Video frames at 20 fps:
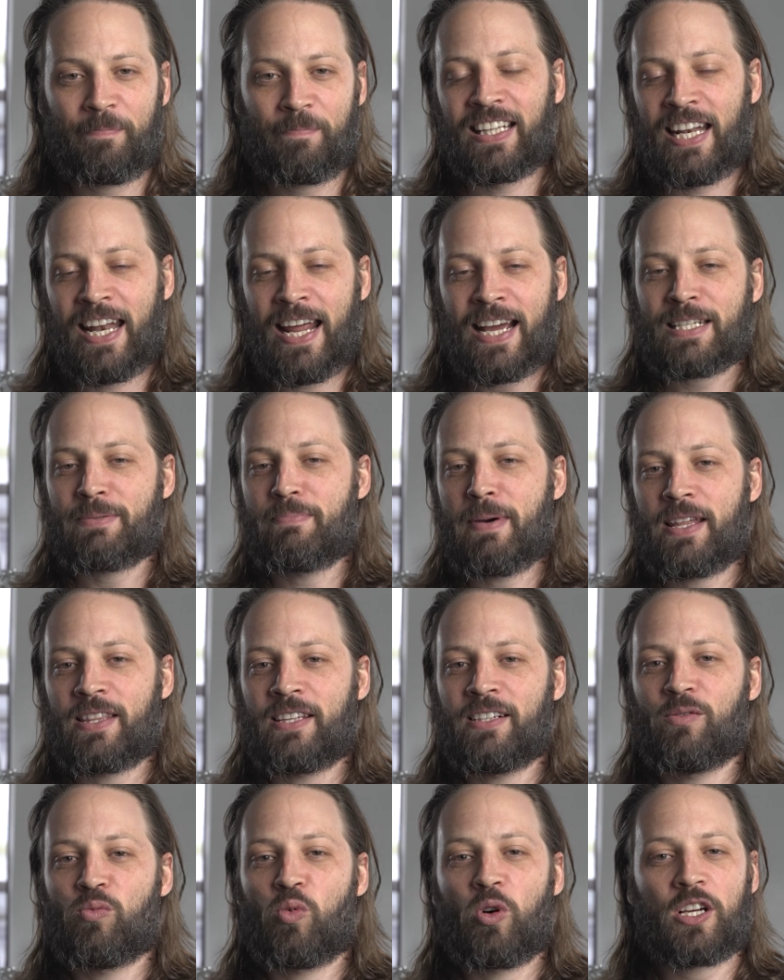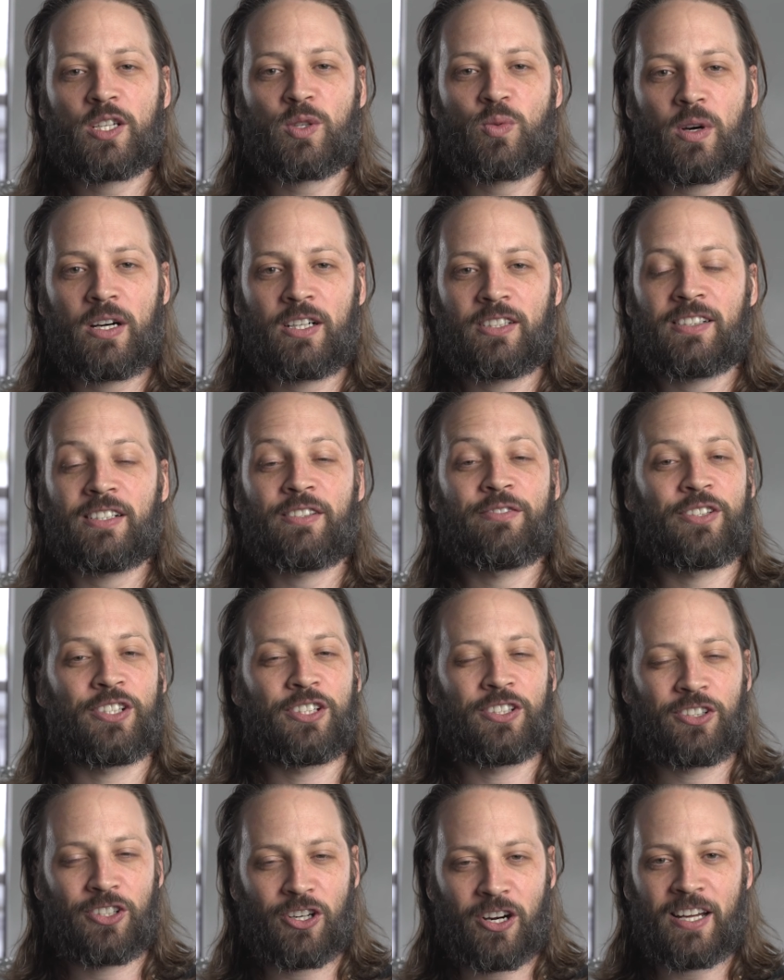The next method works well if you're
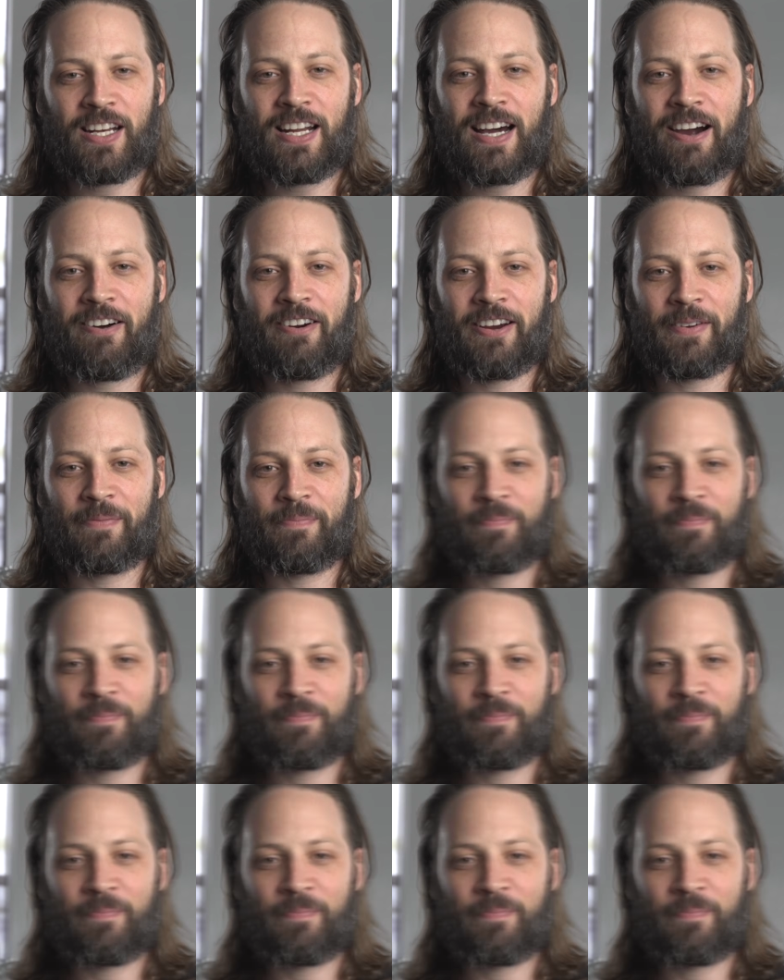not in a hurry.